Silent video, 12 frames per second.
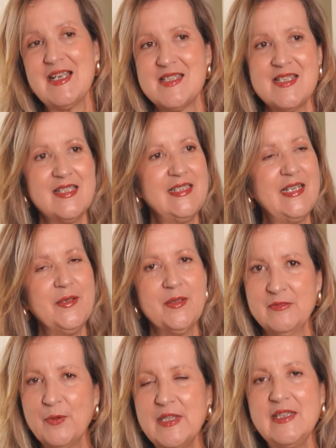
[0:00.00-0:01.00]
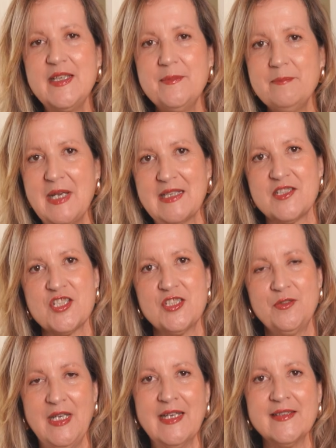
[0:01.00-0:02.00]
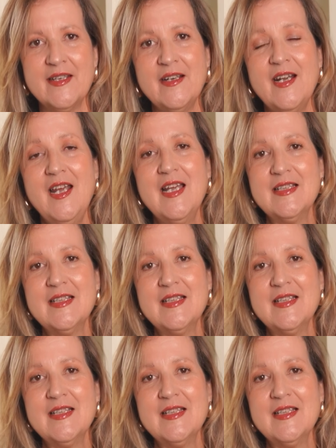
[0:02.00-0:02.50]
I think they really match together